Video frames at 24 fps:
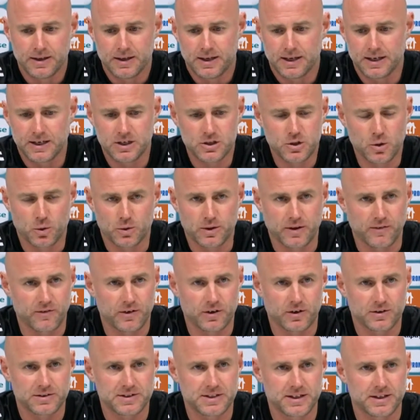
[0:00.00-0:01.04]
and it's no
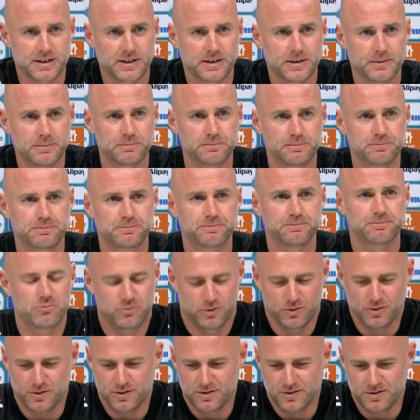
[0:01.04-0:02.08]
different on Sunday.
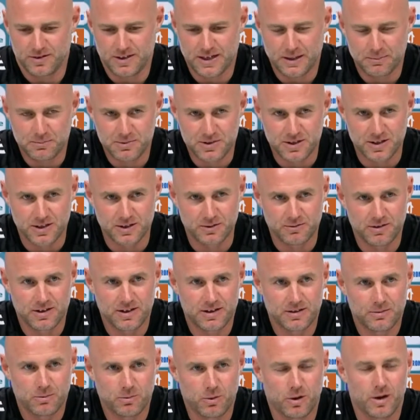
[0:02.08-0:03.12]
Oh,
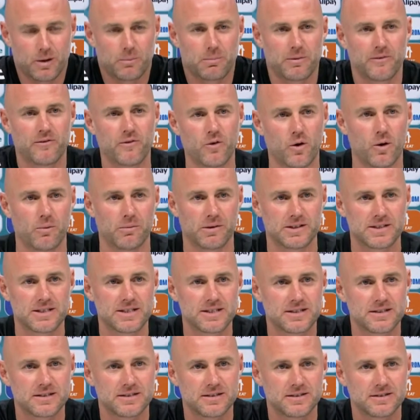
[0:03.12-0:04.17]
absolutely! What a
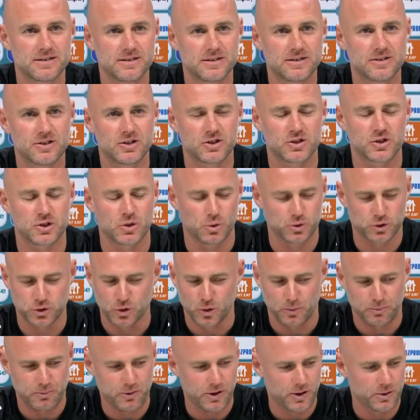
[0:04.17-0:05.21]
performance! Just
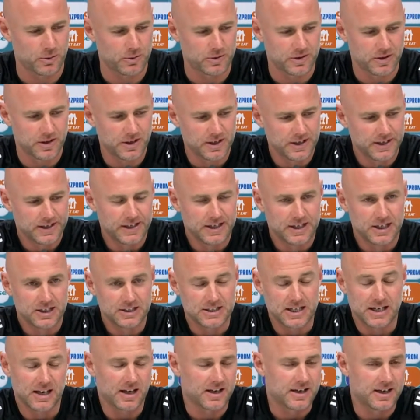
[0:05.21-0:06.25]
so proud.
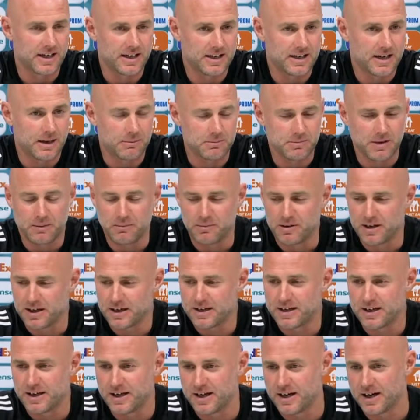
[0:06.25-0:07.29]
Lucky, I'm
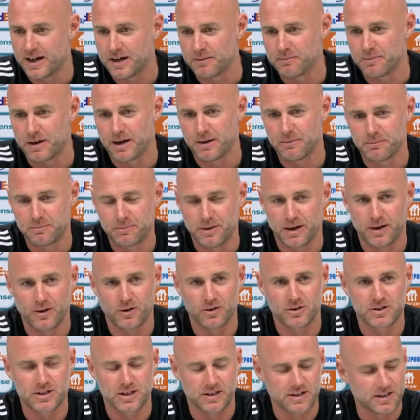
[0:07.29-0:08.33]
lucky. I'm
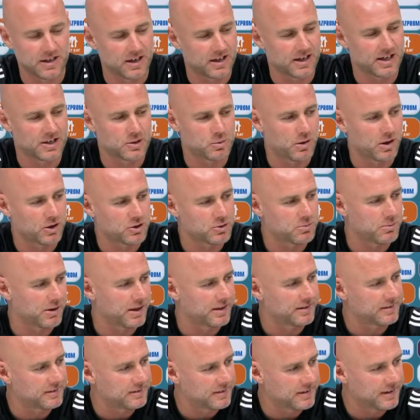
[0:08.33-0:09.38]
honestly the luckiest Welshman.